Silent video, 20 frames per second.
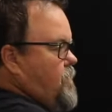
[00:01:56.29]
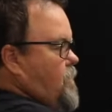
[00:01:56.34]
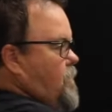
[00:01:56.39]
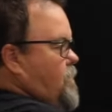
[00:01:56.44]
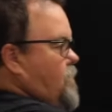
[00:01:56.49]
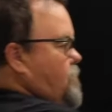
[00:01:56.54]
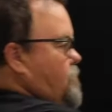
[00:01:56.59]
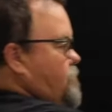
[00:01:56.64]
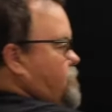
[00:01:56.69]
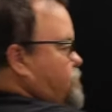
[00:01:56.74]

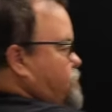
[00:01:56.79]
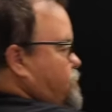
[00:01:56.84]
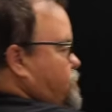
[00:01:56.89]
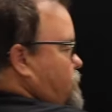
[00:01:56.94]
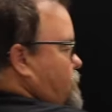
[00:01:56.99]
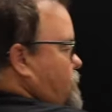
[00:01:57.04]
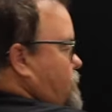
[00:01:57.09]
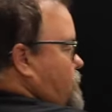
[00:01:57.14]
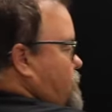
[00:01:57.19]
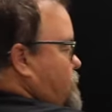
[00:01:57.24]
of
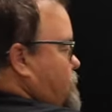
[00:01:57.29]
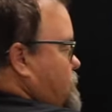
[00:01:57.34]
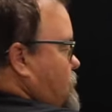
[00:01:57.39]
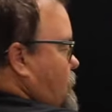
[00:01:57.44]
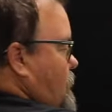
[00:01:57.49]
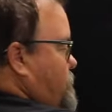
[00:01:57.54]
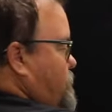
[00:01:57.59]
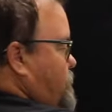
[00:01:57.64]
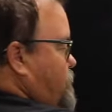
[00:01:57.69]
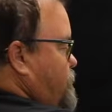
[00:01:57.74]

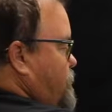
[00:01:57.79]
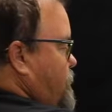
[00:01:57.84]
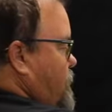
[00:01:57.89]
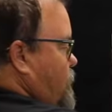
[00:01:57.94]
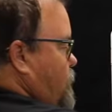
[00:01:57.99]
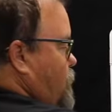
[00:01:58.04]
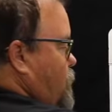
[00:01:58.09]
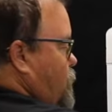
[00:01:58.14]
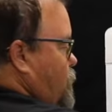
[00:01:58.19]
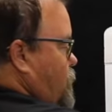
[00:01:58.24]
top of
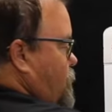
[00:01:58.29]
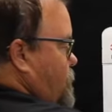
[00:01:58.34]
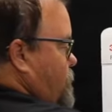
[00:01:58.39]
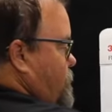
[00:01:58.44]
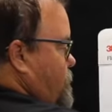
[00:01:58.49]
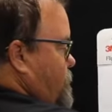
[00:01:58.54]
funnel,